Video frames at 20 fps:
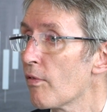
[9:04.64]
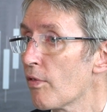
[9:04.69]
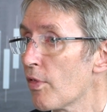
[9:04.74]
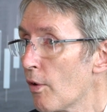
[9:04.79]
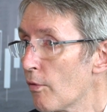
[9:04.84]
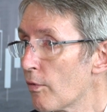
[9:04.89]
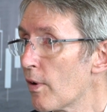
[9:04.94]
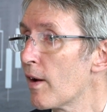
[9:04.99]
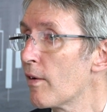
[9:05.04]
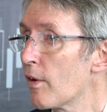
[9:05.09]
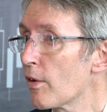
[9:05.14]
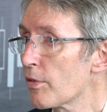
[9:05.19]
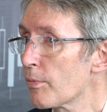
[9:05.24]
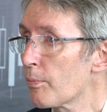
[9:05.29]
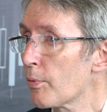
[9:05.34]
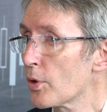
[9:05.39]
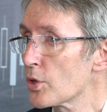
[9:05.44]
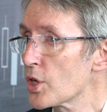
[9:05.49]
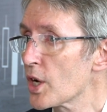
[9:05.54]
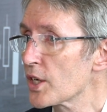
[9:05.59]
that rare
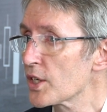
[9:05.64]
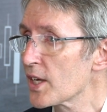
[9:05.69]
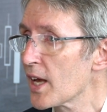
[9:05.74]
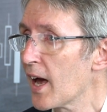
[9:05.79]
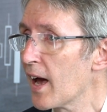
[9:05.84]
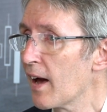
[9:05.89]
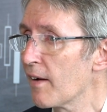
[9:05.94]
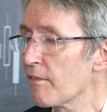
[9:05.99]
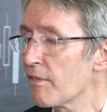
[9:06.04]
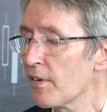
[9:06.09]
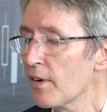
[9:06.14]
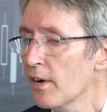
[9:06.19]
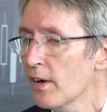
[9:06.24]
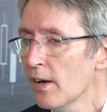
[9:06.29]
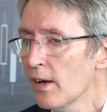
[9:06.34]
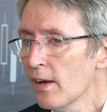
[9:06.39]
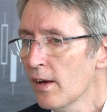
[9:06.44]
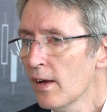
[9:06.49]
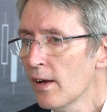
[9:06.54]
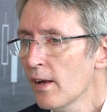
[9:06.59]
earth projects have.
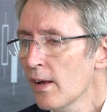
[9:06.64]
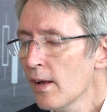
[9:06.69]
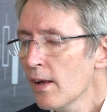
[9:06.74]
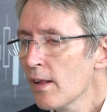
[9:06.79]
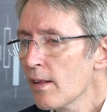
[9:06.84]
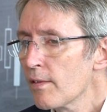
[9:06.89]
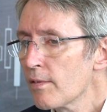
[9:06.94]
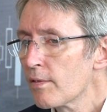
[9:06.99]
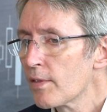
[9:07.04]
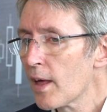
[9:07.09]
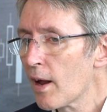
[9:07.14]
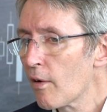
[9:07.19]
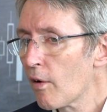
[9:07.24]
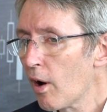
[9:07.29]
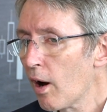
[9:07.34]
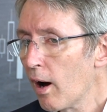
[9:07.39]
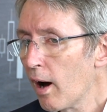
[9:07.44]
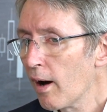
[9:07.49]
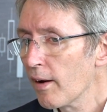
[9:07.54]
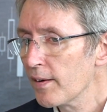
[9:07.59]
There
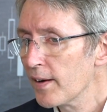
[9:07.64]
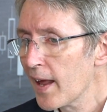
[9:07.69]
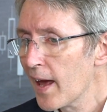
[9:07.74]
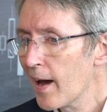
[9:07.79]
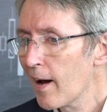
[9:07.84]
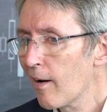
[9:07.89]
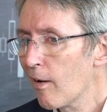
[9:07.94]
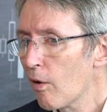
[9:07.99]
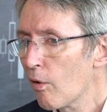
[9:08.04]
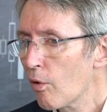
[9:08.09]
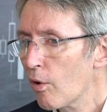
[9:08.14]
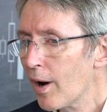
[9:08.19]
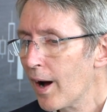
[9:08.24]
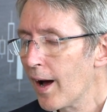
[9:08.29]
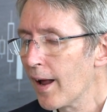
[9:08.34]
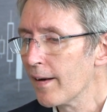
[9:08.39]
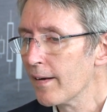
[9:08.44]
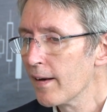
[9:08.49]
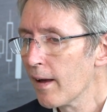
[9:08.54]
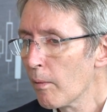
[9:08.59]
are now
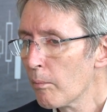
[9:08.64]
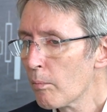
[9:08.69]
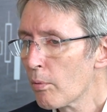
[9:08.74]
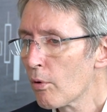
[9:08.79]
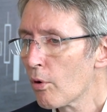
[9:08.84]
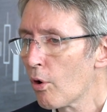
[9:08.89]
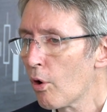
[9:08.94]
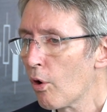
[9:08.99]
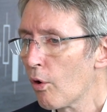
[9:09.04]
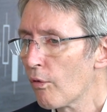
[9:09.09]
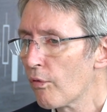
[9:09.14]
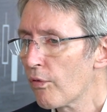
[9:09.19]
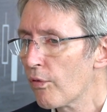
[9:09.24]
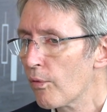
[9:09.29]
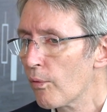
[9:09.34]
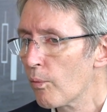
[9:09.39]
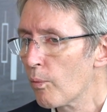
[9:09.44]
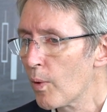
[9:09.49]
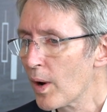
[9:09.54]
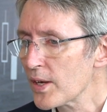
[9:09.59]
a number of
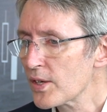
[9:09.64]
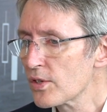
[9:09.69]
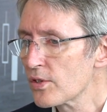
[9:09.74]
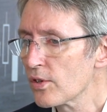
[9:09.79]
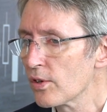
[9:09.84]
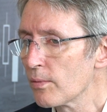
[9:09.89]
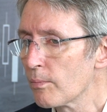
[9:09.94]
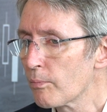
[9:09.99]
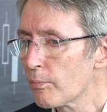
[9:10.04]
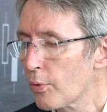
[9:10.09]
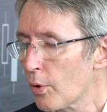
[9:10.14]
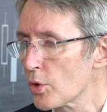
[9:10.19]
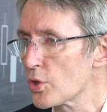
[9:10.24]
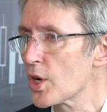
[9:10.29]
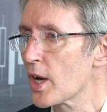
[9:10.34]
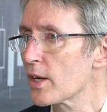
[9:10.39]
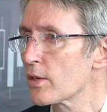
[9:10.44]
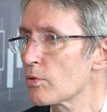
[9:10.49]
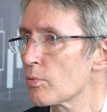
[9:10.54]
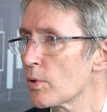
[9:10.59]
Western
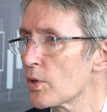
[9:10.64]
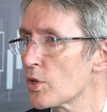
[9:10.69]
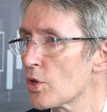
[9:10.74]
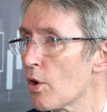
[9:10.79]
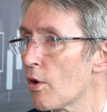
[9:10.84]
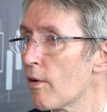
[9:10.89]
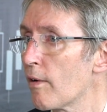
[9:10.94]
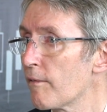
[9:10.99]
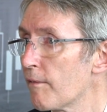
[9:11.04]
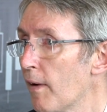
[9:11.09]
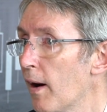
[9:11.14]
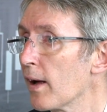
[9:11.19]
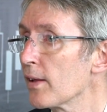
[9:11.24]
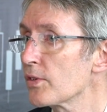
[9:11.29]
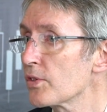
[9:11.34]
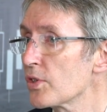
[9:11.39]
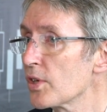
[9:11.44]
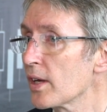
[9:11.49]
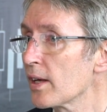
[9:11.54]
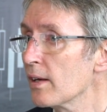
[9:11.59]
projects which are
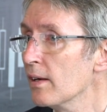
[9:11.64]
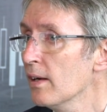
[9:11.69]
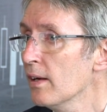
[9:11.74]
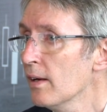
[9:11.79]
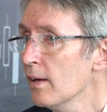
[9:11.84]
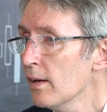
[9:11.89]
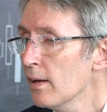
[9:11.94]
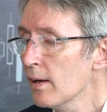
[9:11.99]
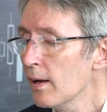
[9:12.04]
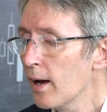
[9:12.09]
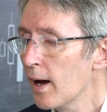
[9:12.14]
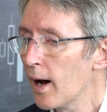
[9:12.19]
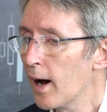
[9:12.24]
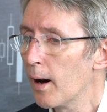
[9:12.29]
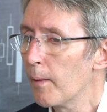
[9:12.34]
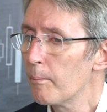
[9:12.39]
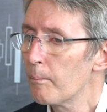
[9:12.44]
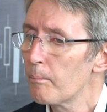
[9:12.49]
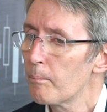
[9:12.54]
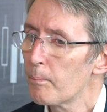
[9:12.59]
advancing,
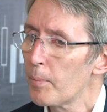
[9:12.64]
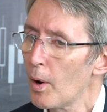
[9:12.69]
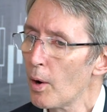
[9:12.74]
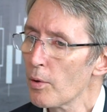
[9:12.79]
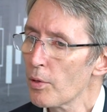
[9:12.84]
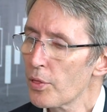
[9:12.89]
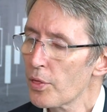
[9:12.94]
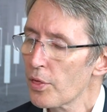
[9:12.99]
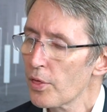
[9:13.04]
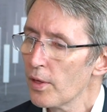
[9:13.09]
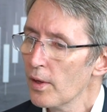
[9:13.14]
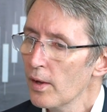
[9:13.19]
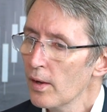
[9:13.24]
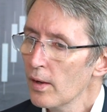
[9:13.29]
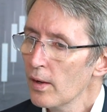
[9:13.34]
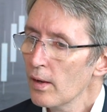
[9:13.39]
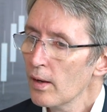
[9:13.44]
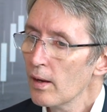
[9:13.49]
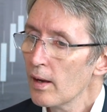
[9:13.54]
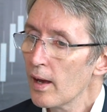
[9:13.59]
both
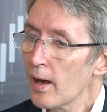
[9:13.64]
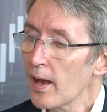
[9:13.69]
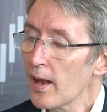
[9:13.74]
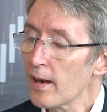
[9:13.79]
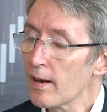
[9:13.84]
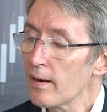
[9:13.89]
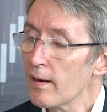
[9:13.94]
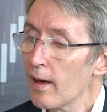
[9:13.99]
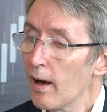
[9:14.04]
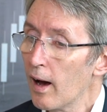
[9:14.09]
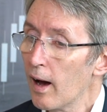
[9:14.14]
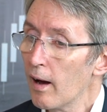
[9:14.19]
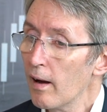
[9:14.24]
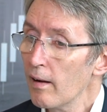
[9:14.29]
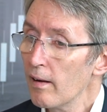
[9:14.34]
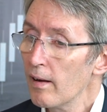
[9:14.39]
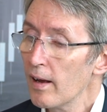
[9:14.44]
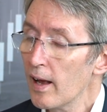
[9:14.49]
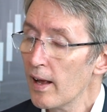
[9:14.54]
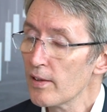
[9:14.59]

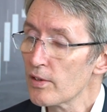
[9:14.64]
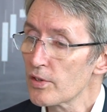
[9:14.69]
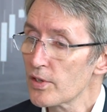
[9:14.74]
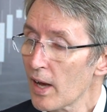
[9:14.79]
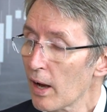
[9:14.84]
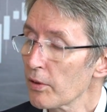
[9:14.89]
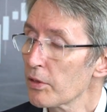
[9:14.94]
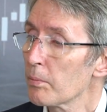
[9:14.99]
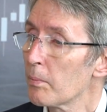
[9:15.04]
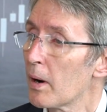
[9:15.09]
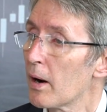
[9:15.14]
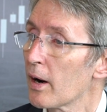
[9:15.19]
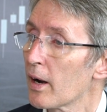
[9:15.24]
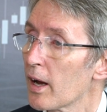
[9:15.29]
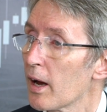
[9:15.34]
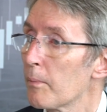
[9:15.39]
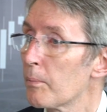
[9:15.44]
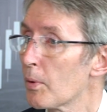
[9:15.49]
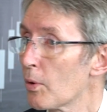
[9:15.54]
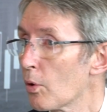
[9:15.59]
in South
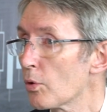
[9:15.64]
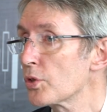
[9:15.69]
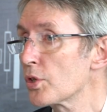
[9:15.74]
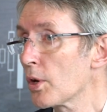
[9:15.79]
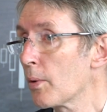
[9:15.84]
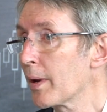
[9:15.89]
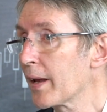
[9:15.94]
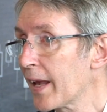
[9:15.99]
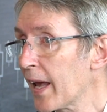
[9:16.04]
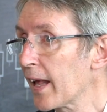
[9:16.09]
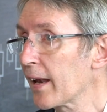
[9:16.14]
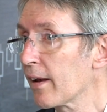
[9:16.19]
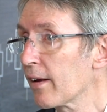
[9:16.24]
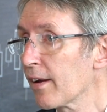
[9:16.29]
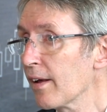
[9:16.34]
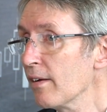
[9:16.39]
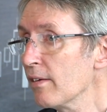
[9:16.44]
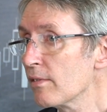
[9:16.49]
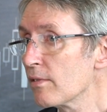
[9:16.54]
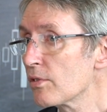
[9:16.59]
America, but also in
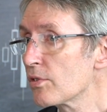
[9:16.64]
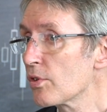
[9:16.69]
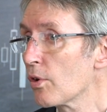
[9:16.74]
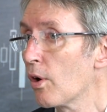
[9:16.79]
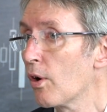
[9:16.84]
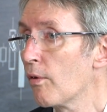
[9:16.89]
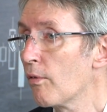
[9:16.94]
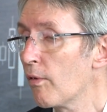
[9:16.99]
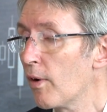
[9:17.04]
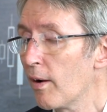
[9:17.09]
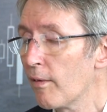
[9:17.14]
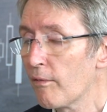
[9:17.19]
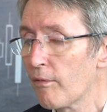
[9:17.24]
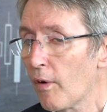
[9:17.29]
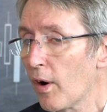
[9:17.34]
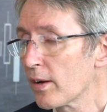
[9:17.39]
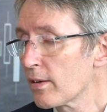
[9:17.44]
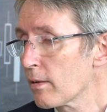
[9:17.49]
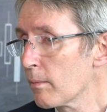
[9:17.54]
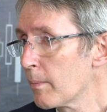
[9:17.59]
Canada. So
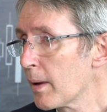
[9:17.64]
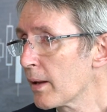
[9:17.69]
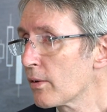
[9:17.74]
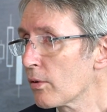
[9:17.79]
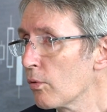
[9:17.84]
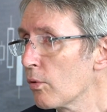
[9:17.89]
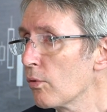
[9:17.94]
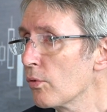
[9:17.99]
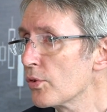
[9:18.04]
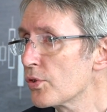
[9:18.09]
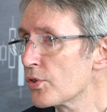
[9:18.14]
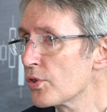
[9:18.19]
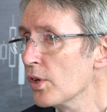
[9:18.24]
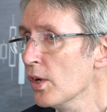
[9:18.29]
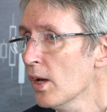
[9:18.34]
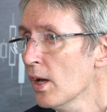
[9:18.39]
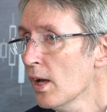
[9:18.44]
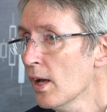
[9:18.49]
Vital Metals